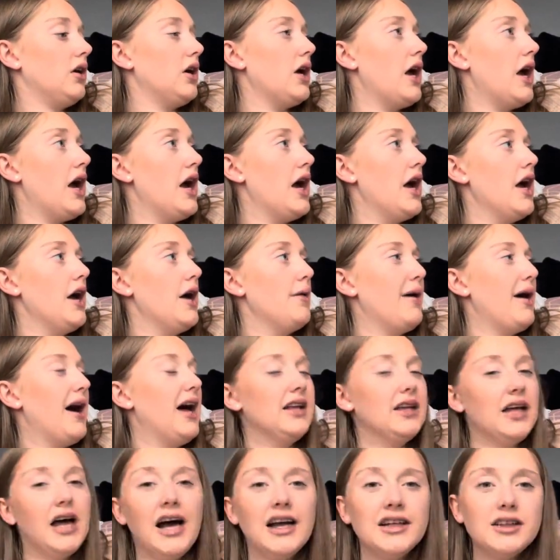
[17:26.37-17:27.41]
I
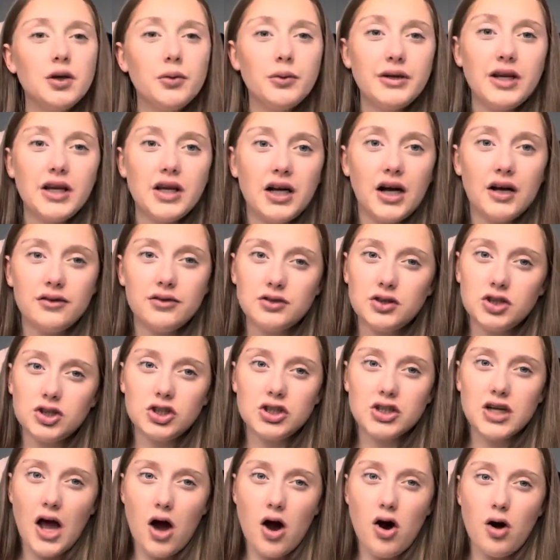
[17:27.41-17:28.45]
like that we didn't have to
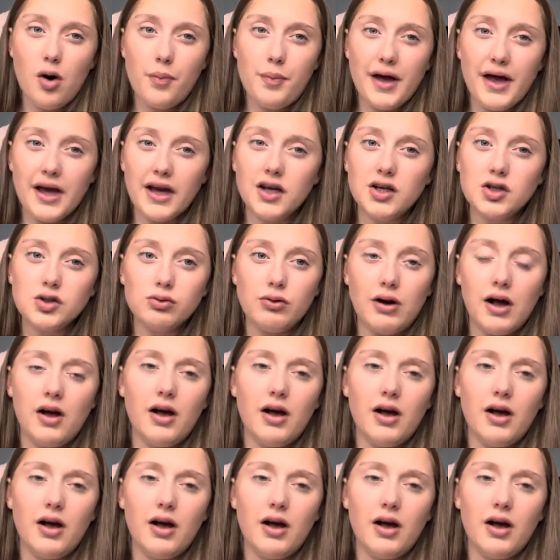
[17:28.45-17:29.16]
just get all pink as well.